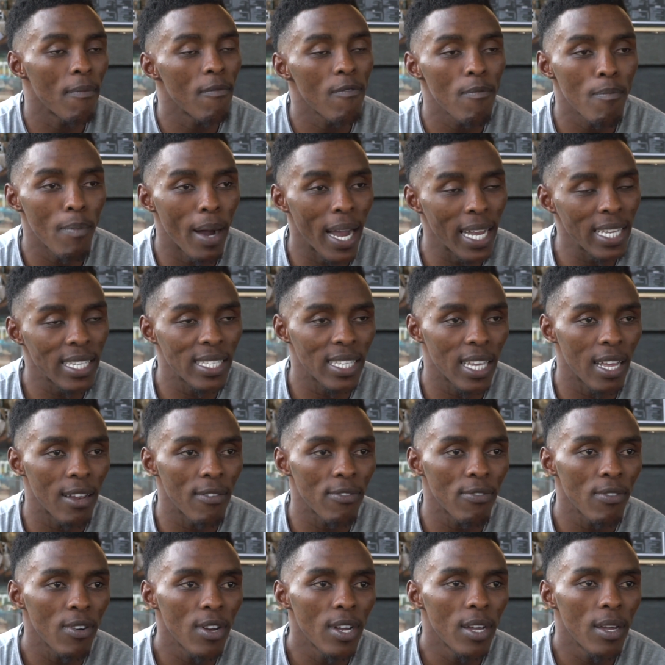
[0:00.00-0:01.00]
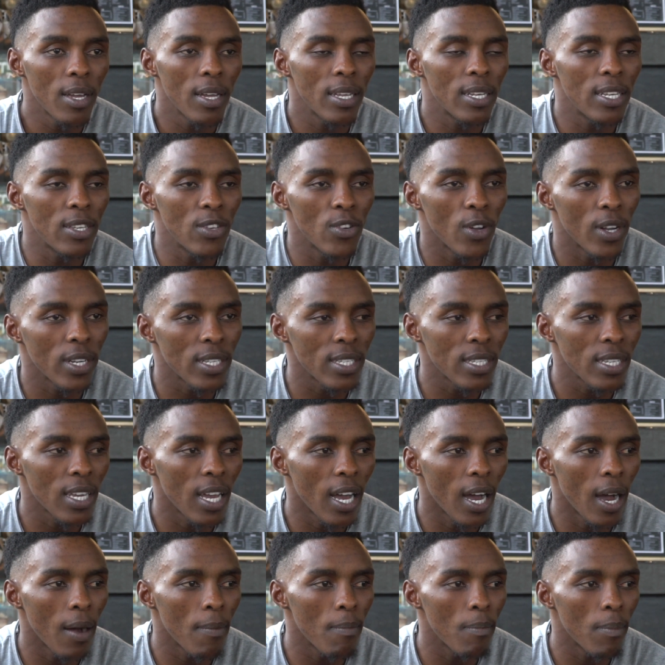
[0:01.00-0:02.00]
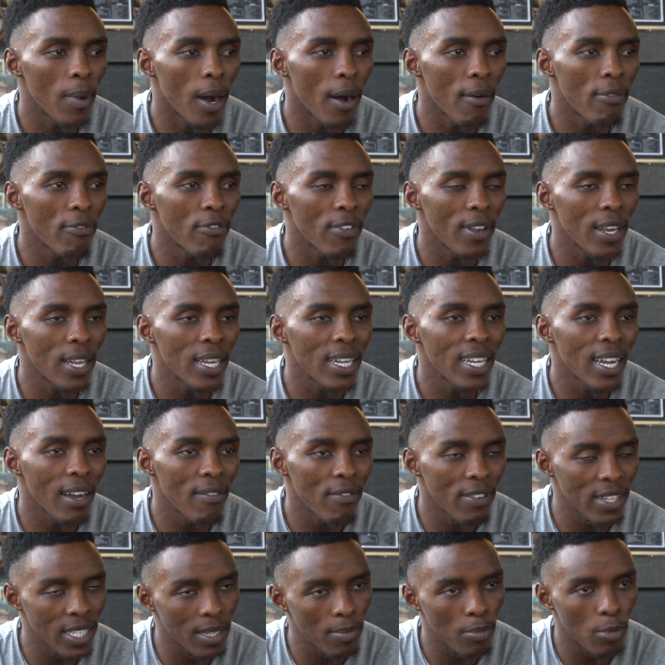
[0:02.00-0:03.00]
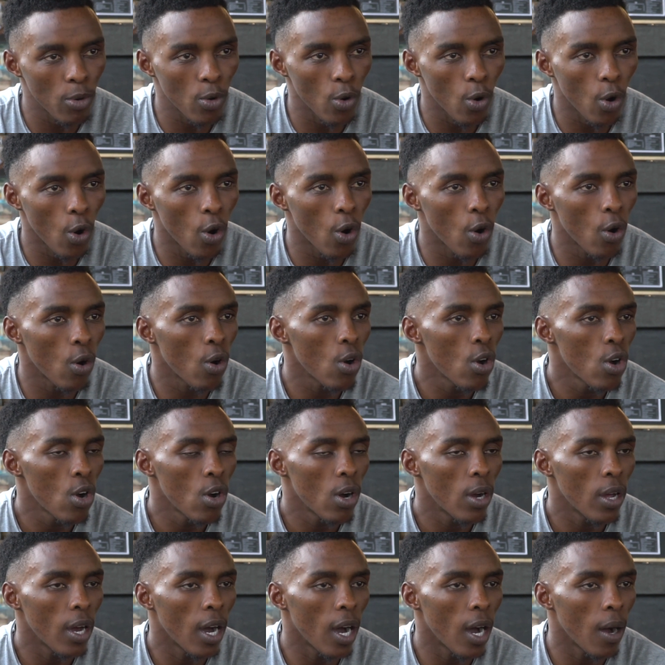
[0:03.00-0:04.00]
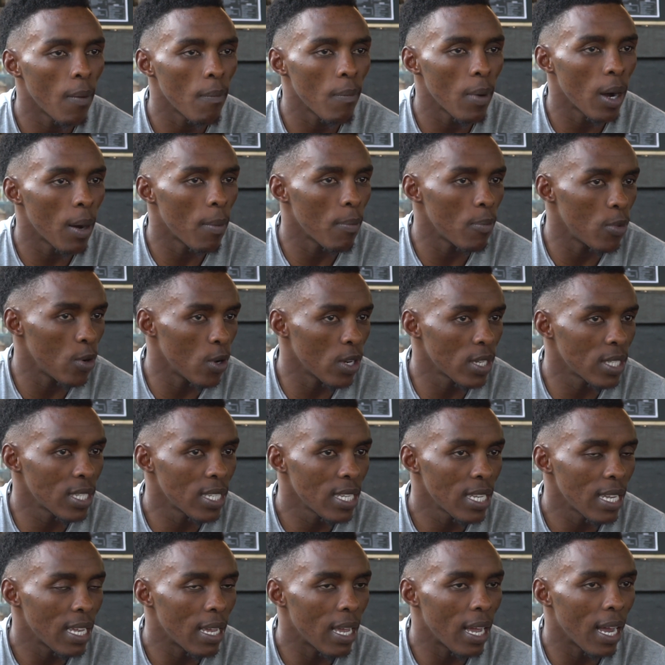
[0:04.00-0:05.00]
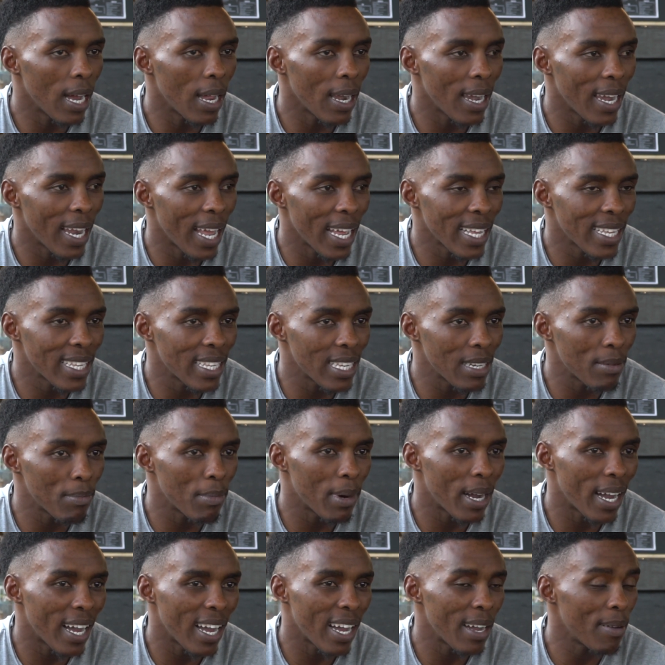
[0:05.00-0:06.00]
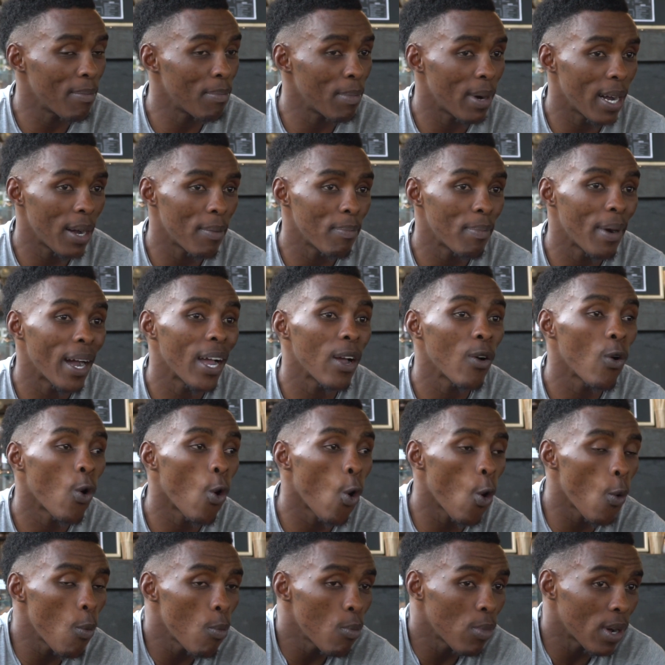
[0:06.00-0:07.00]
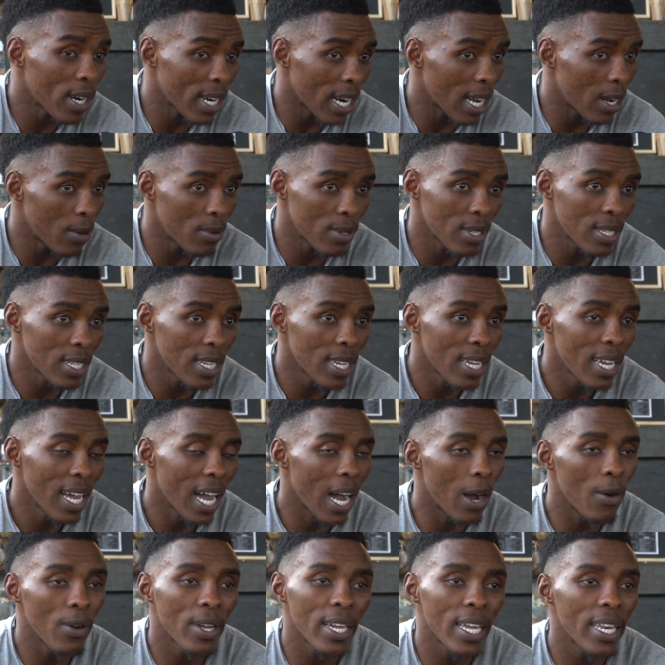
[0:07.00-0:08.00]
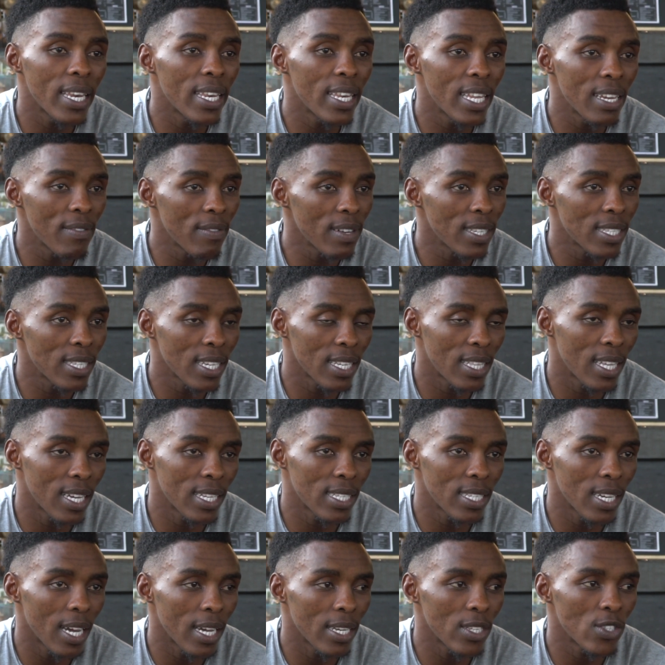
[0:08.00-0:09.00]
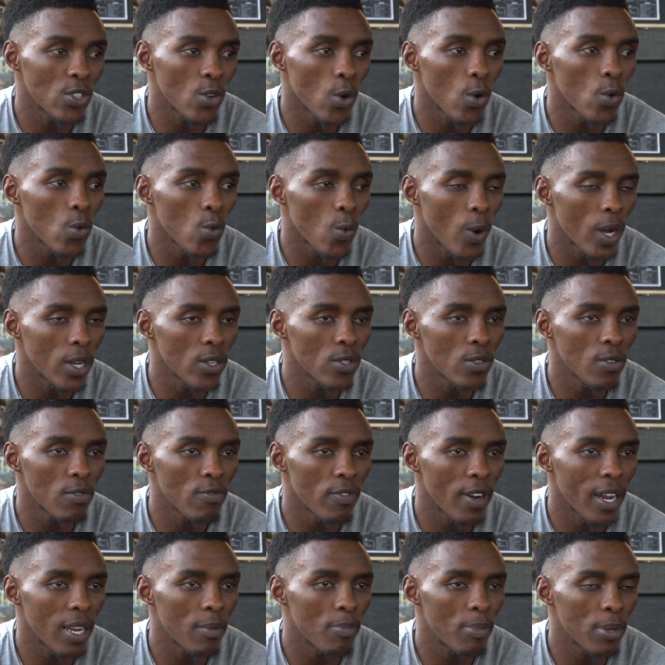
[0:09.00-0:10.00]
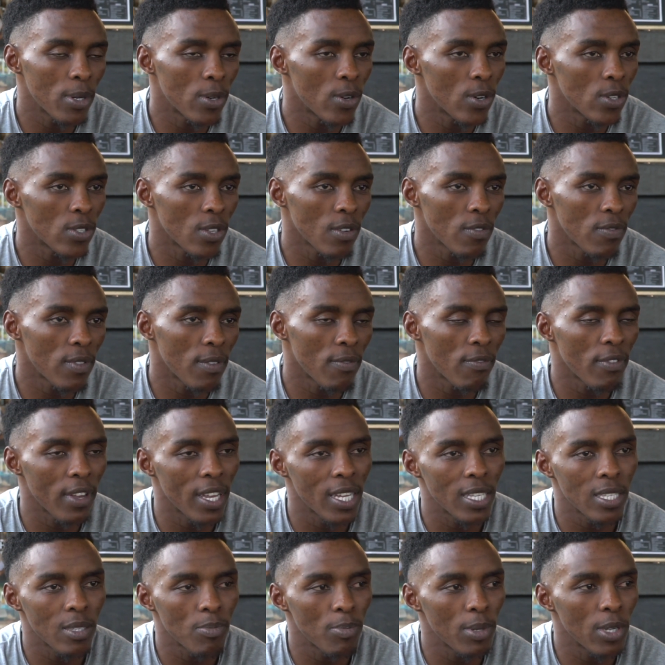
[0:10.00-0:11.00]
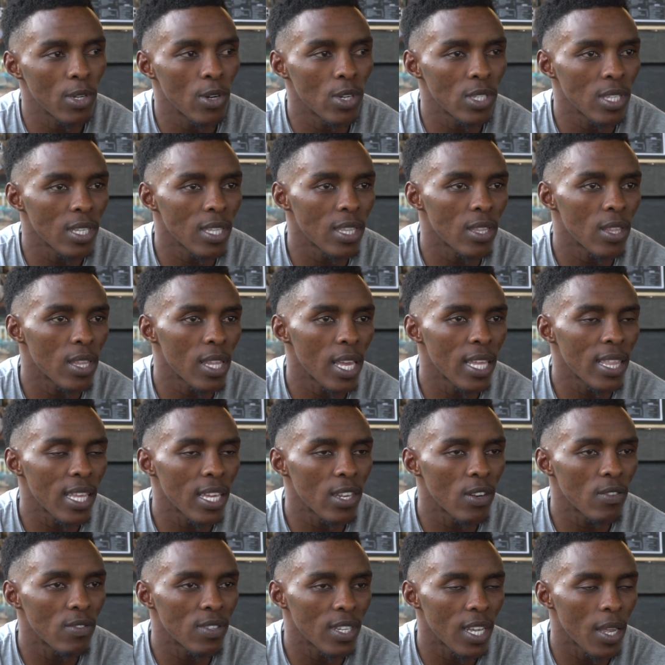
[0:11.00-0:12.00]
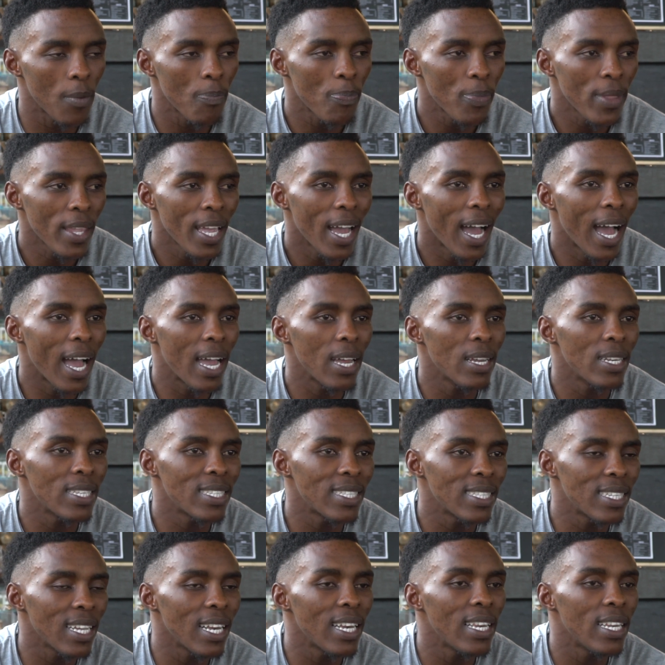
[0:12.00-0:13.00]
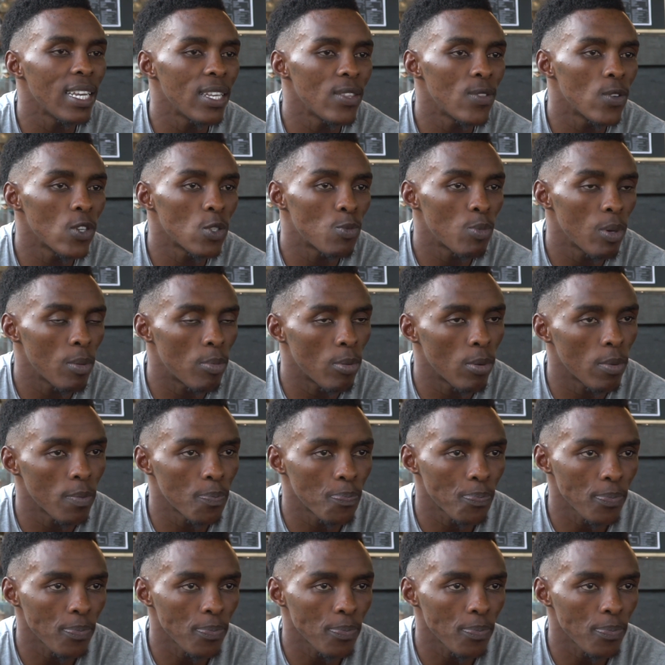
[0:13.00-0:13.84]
myself not feeling comfortable, or I'm not liking my home ground, I can never say that I don't want to fight because of the fans, because at the end of the day, I still need those people